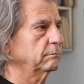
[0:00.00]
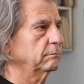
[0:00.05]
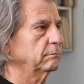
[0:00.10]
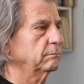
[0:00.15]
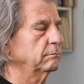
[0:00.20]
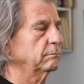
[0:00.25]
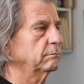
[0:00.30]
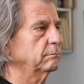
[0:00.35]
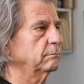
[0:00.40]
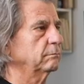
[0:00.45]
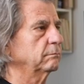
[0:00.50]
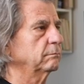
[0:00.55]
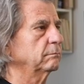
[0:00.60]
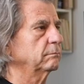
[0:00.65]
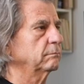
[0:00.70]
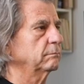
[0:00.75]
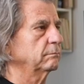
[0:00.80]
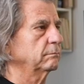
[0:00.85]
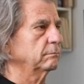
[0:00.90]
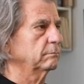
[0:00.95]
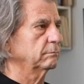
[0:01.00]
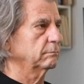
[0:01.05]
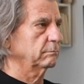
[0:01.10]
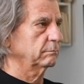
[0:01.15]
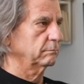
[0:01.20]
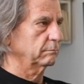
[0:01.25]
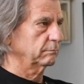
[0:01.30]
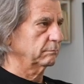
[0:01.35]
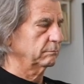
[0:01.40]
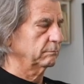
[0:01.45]

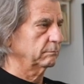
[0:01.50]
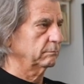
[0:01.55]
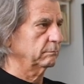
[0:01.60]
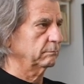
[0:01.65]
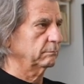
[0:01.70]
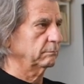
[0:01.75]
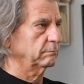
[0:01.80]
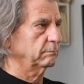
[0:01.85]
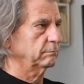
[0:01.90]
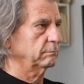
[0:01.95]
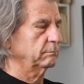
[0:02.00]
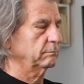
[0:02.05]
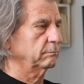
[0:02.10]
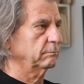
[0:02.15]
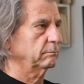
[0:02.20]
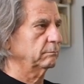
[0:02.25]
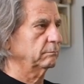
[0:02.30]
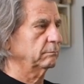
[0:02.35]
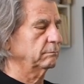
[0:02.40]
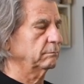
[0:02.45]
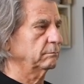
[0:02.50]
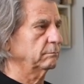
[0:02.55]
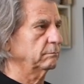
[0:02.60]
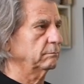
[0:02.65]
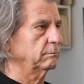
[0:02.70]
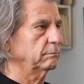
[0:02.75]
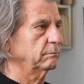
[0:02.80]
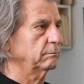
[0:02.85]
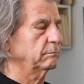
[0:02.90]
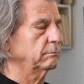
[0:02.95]

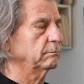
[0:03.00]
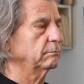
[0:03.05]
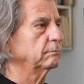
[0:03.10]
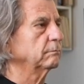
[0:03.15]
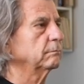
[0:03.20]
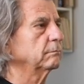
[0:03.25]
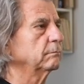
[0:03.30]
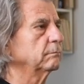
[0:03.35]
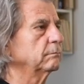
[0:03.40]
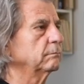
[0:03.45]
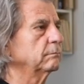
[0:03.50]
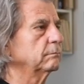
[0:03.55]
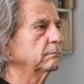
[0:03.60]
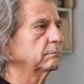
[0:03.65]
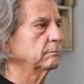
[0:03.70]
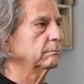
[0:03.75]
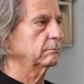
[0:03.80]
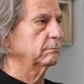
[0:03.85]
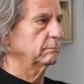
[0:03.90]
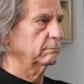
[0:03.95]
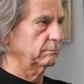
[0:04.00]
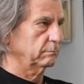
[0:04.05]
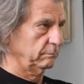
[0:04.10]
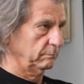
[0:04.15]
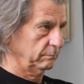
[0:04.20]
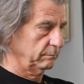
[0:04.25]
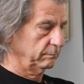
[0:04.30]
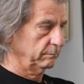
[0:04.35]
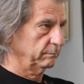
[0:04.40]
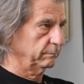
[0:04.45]

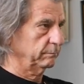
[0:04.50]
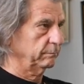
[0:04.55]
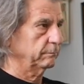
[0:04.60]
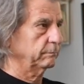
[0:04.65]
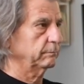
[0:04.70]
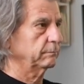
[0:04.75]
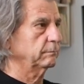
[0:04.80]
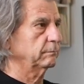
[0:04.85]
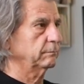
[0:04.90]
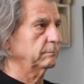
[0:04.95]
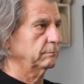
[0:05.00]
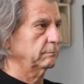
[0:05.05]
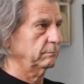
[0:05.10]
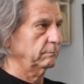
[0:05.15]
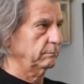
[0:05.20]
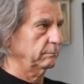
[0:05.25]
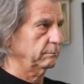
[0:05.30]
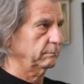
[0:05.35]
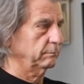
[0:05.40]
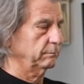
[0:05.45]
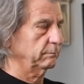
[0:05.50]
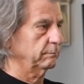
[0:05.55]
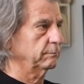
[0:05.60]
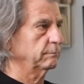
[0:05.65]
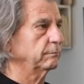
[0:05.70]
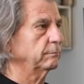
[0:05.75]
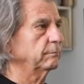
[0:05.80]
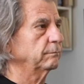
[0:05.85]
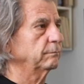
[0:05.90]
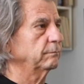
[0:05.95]

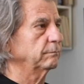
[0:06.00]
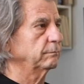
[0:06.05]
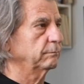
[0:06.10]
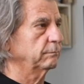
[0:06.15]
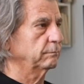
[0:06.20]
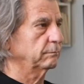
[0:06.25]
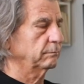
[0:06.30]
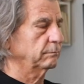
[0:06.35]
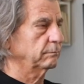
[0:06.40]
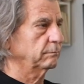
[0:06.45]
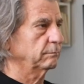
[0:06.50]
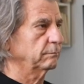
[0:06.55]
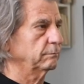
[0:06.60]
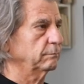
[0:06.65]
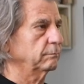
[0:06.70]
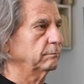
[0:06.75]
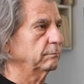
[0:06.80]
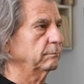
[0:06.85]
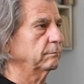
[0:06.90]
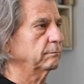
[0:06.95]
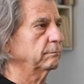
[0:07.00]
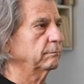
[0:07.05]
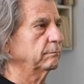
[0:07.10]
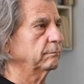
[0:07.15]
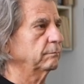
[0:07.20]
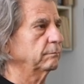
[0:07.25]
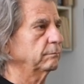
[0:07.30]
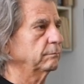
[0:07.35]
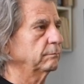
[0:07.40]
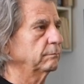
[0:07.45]

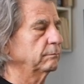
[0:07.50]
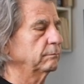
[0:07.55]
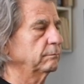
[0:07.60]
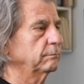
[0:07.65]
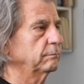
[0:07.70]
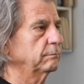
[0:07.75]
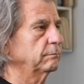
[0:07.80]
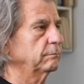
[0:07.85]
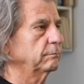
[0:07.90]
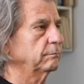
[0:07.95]
This person isn't speaking.